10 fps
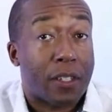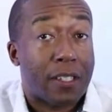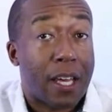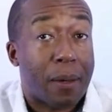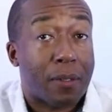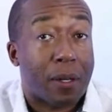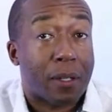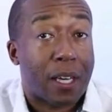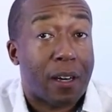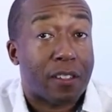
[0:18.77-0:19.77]
the
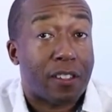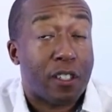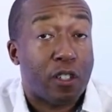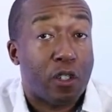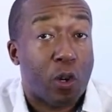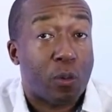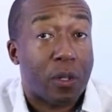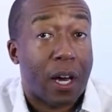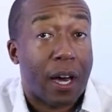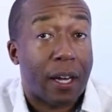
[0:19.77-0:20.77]
Samsung Galaxy Note
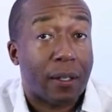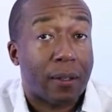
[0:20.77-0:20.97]
9.